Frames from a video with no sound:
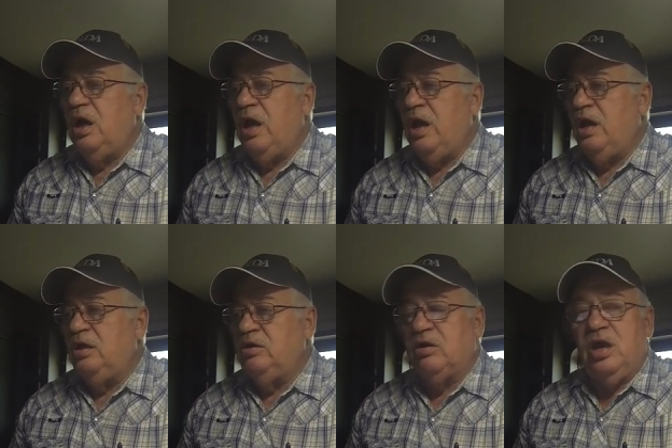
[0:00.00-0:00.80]

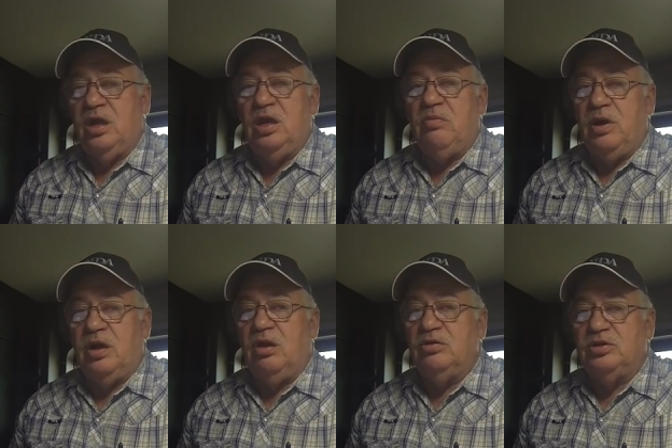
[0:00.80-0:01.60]
and you're getting up there
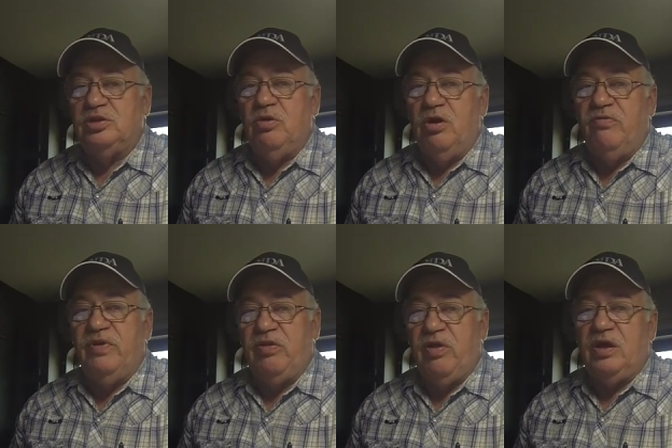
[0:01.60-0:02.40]
close to
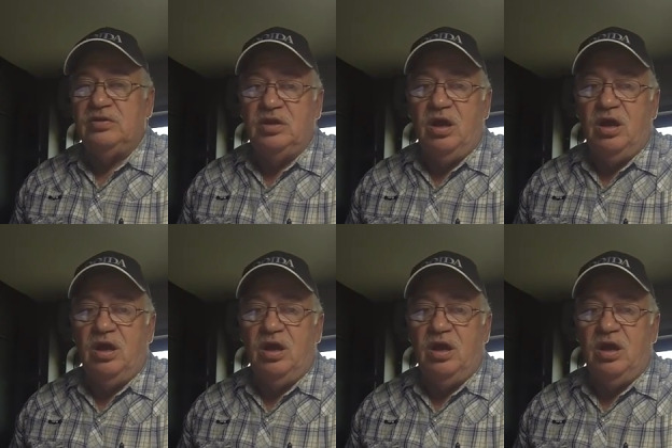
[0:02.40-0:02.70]
$250,000,